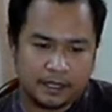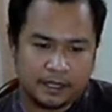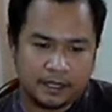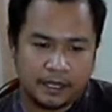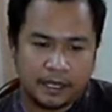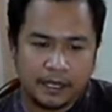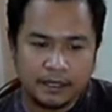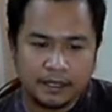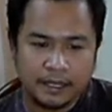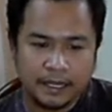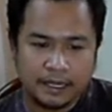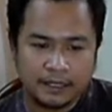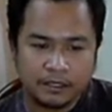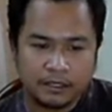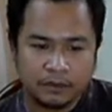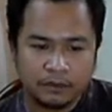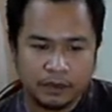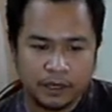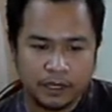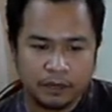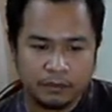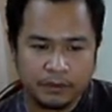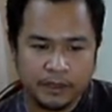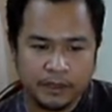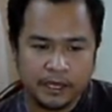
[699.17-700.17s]
And last
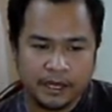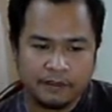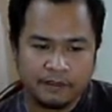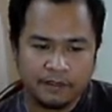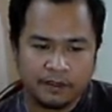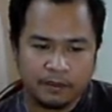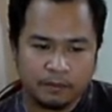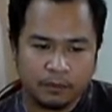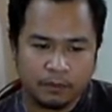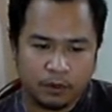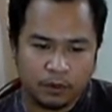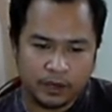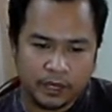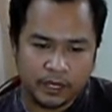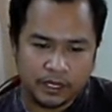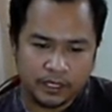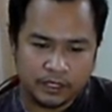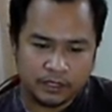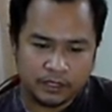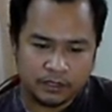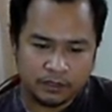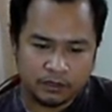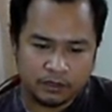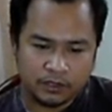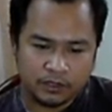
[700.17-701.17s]
one, we have the
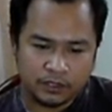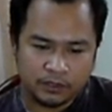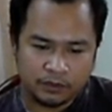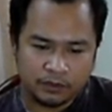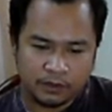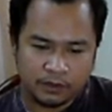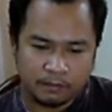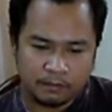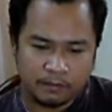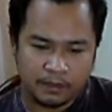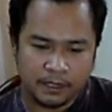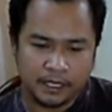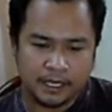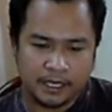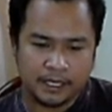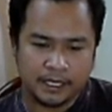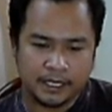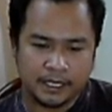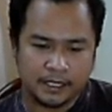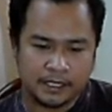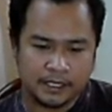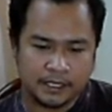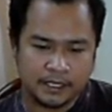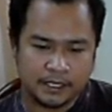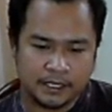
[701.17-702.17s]
moraines or
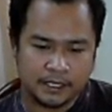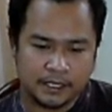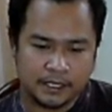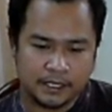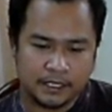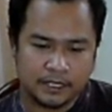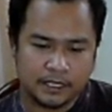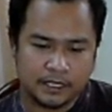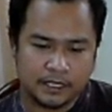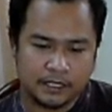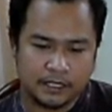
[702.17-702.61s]
drumlins.